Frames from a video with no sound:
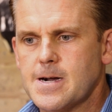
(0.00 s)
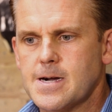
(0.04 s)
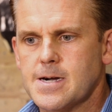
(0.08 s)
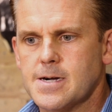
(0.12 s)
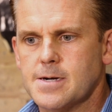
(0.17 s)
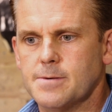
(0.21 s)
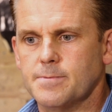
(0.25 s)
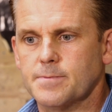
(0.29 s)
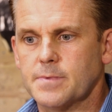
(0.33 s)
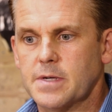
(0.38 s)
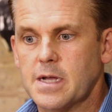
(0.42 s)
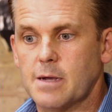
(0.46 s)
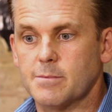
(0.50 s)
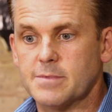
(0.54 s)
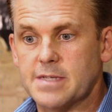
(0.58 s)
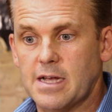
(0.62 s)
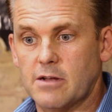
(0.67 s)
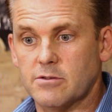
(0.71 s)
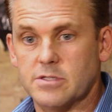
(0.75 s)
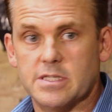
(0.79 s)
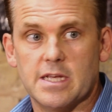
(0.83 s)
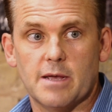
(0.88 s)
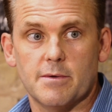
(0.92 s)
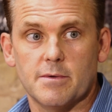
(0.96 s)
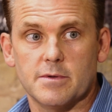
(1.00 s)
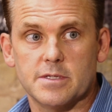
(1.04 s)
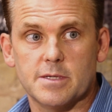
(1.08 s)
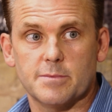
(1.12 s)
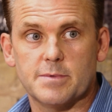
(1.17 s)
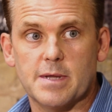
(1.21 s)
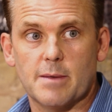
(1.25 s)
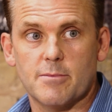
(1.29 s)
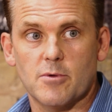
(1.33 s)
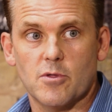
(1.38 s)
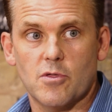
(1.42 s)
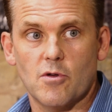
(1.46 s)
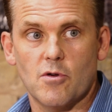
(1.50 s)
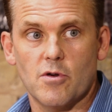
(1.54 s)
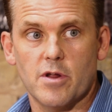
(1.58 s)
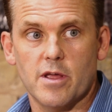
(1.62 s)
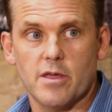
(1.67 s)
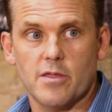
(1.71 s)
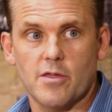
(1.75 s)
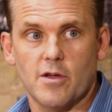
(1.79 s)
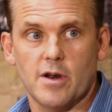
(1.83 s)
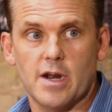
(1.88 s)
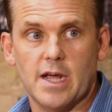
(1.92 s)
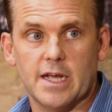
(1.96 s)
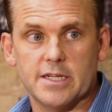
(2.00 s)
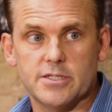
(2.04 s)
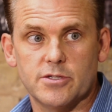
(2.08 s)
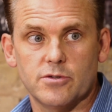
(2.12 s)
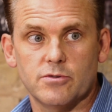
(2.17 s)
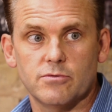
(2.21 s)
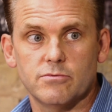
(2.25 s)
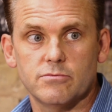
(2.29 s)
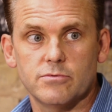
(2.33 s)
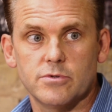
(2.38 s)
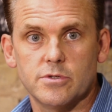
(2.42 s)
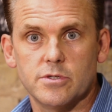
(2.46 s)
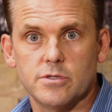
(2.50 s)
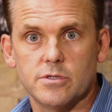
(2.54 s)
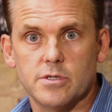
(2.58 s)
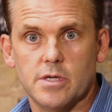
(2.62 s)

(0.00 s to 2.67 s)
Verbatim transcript: um, comes out September 30th on iTunes